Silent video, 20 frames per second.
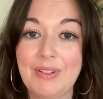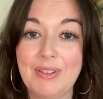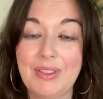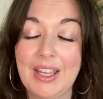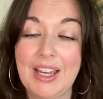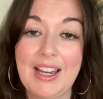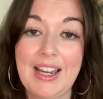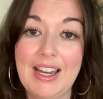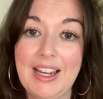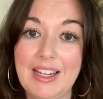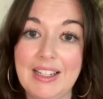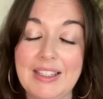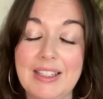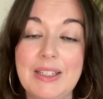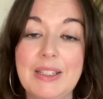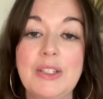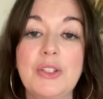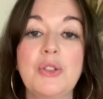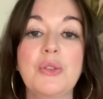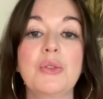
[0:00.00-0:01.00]
I had.
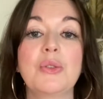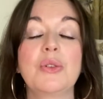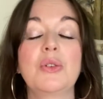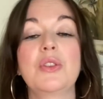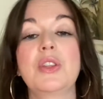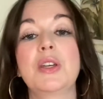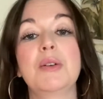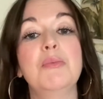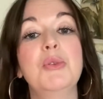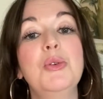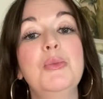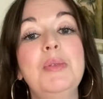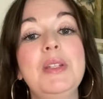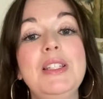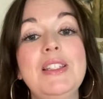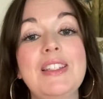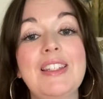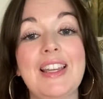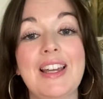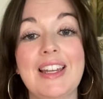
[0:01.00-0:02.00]
So the
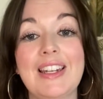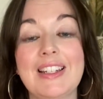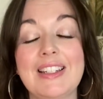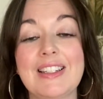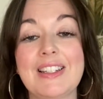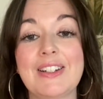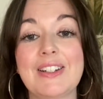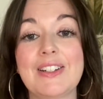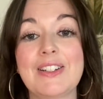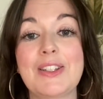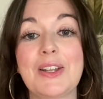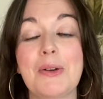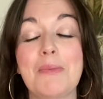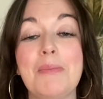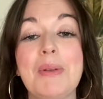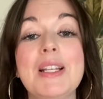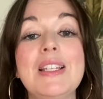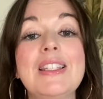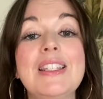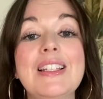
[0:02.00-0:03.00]
Emobeans characters are
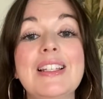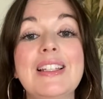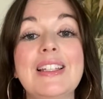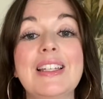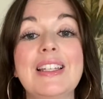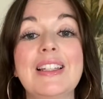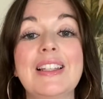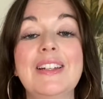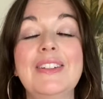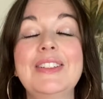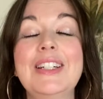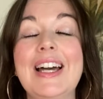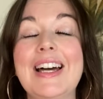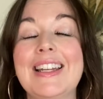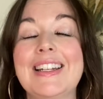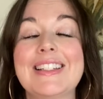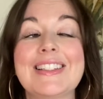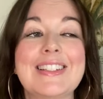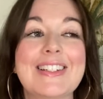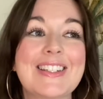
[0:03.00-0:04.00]
basically little
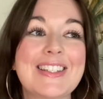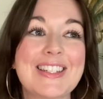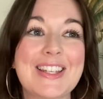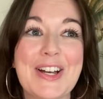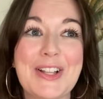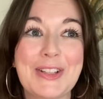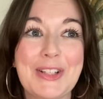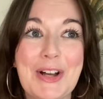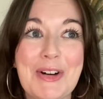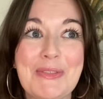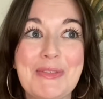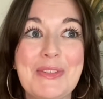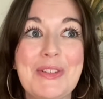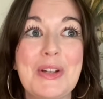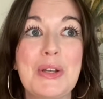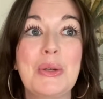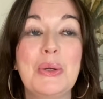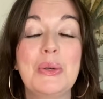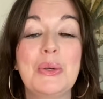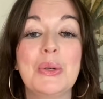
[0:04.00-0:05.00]
characters that I love
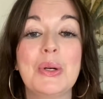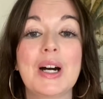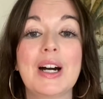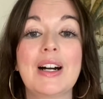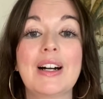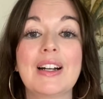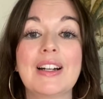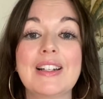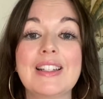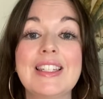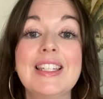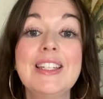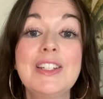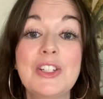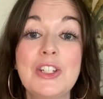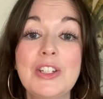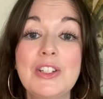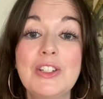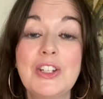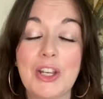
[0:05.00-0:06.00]
who are
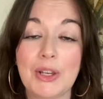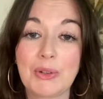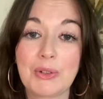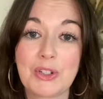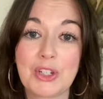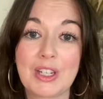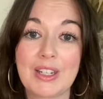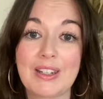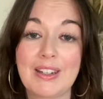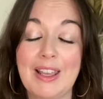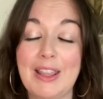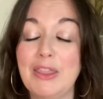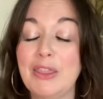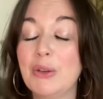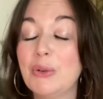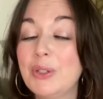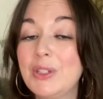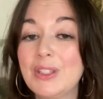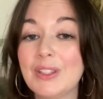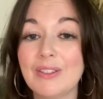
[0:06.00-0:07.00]
teaching children and
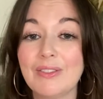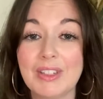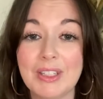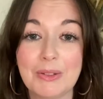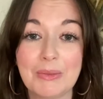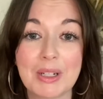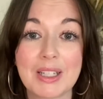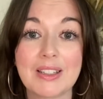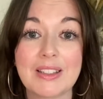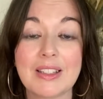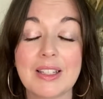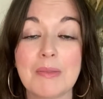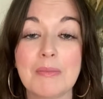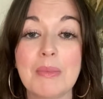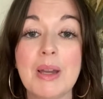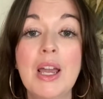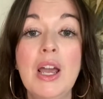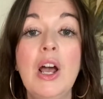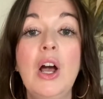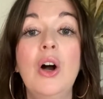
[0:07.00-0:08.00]
those that read with them
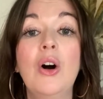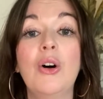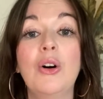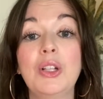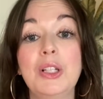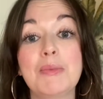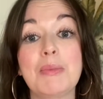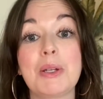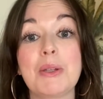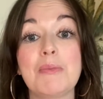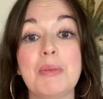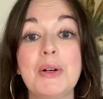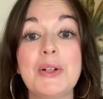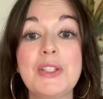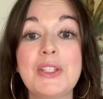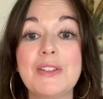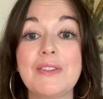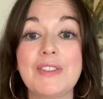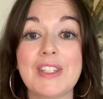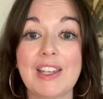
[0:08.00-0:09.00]
all about
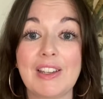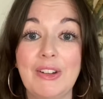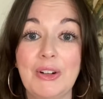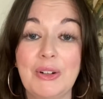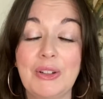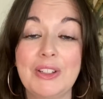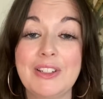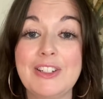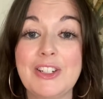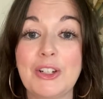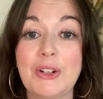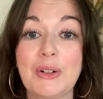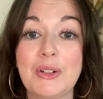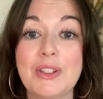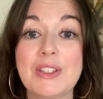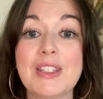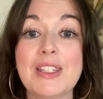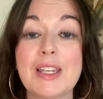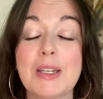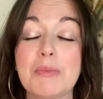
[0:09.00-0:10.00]
positive psychology
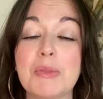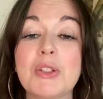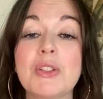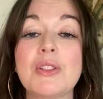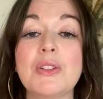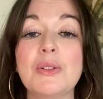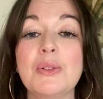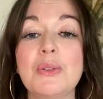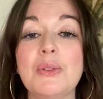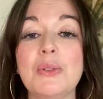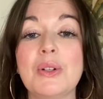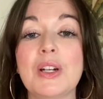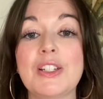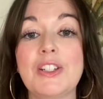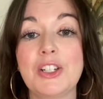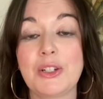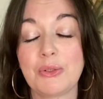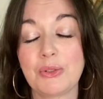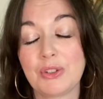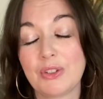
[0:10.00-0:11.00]
concepts through a
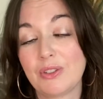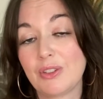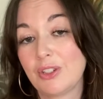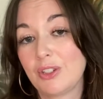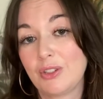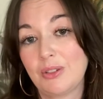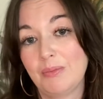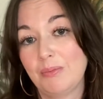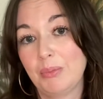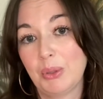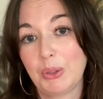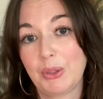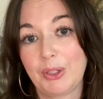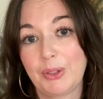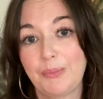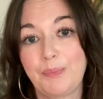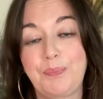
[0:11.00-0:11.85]
children's book.